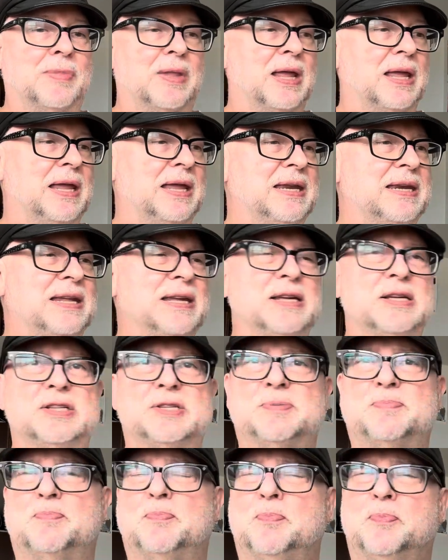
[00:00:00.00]
And
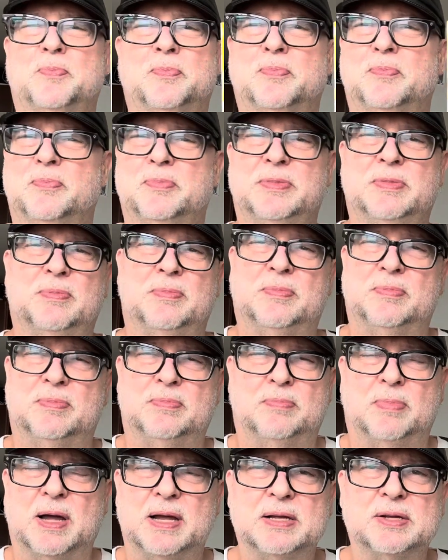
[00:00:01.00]
his
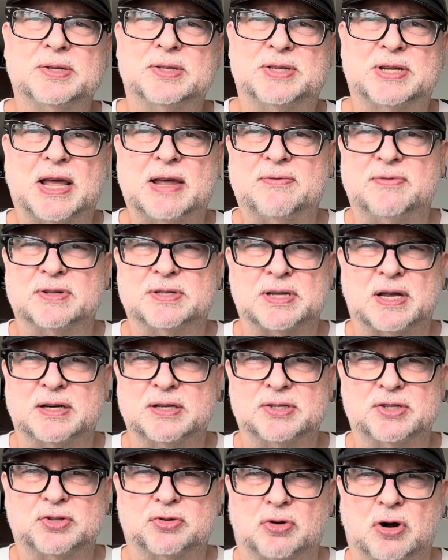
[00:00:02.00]
Miles Davis on
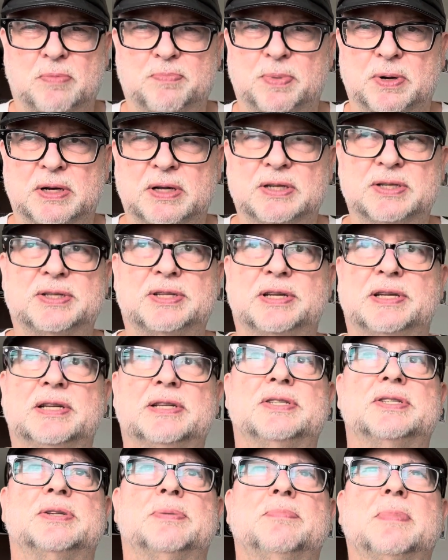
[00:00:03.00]
his trumpet
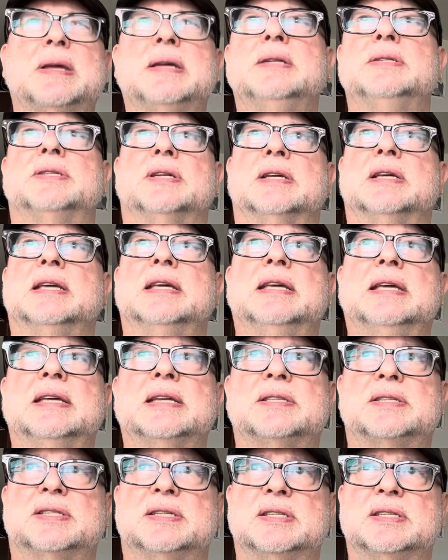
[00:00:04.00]
it's amazing. He
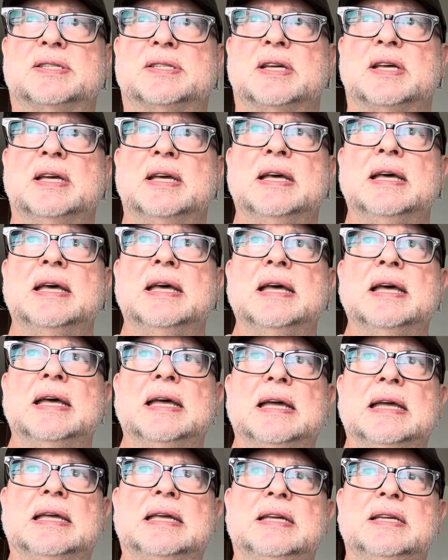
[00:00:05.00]
gets these,
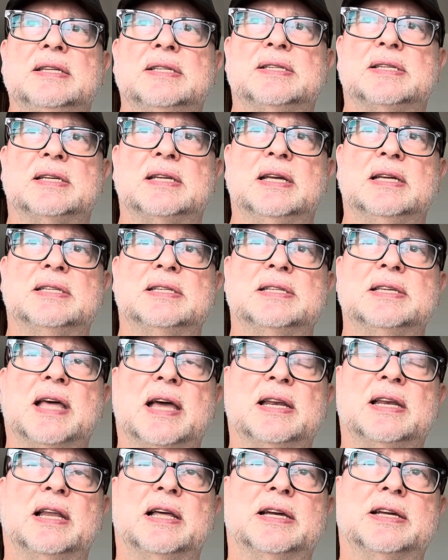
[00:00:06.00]
it's
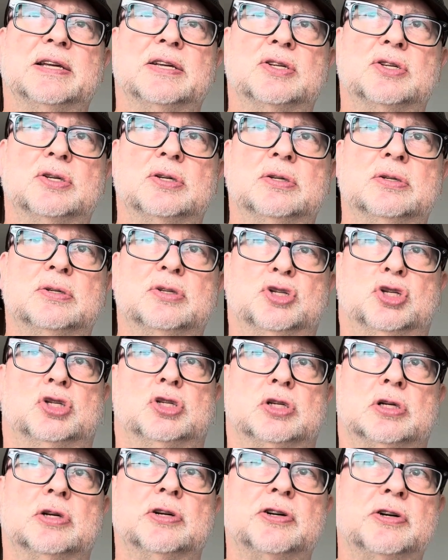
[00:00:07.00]
not like
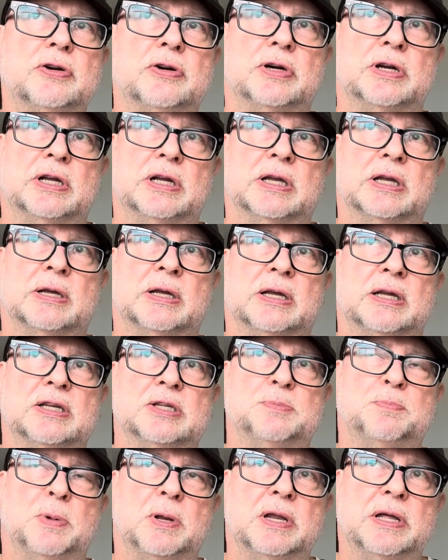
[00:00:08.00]
slurring
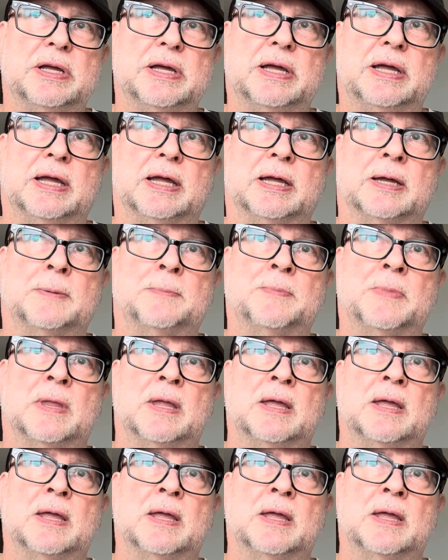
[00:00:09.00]
his playing,